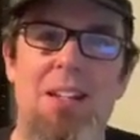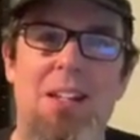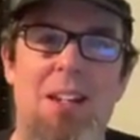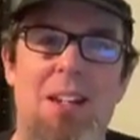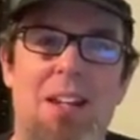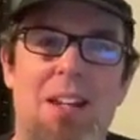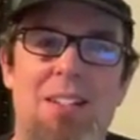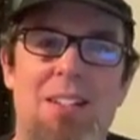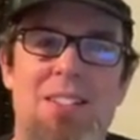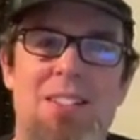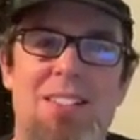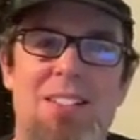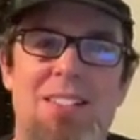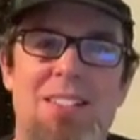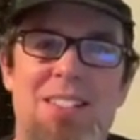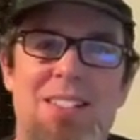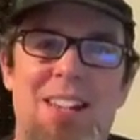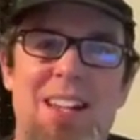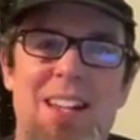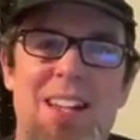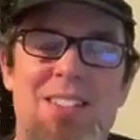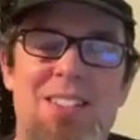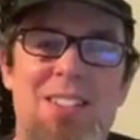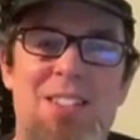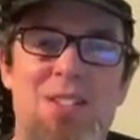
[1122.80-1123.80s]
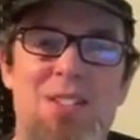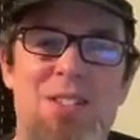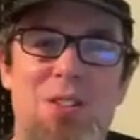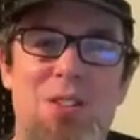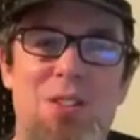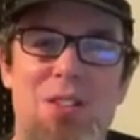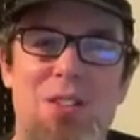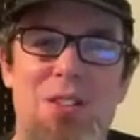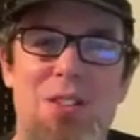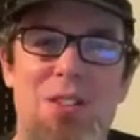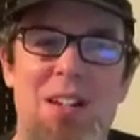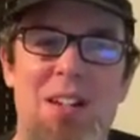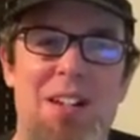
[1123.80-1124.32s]
Any connections
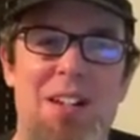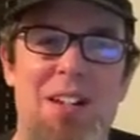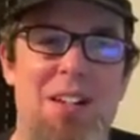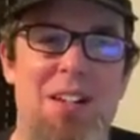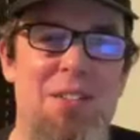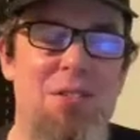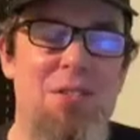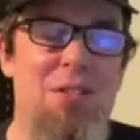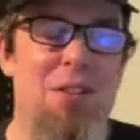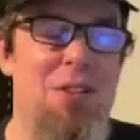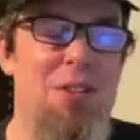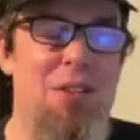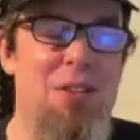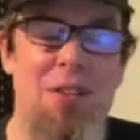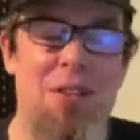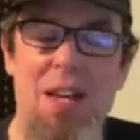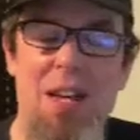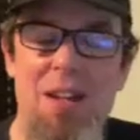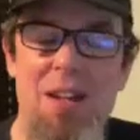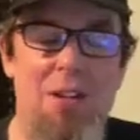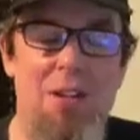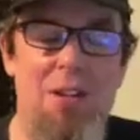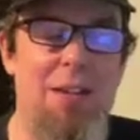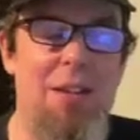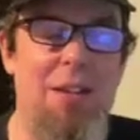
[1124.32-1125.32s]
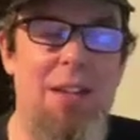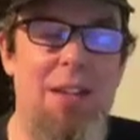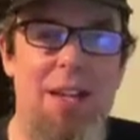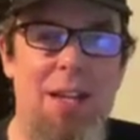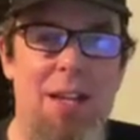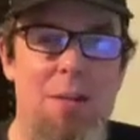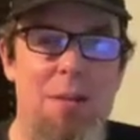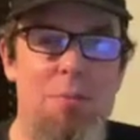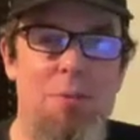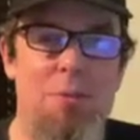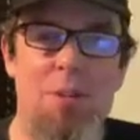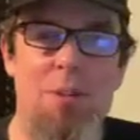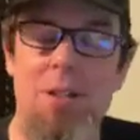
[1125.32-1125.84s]
with anyone in the
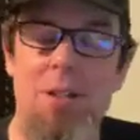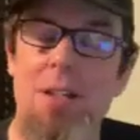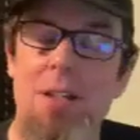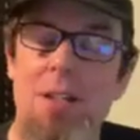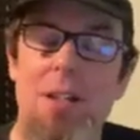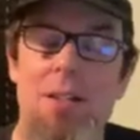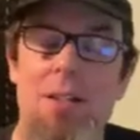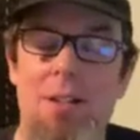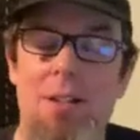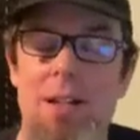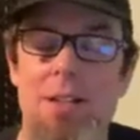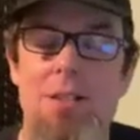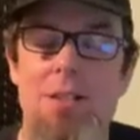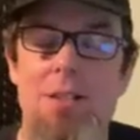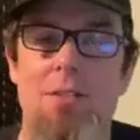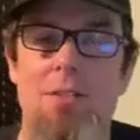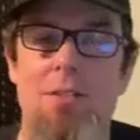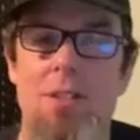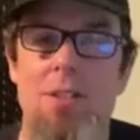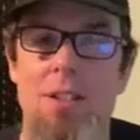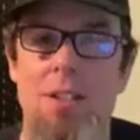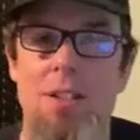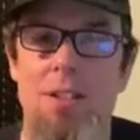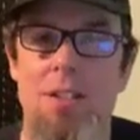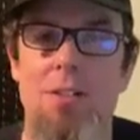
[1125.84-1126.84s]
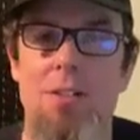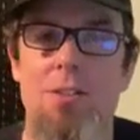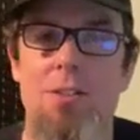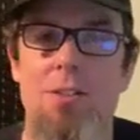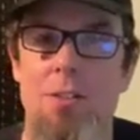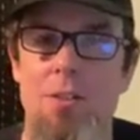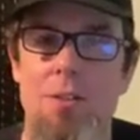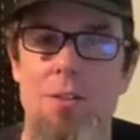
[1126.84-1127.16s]
camp really in the last 17 years,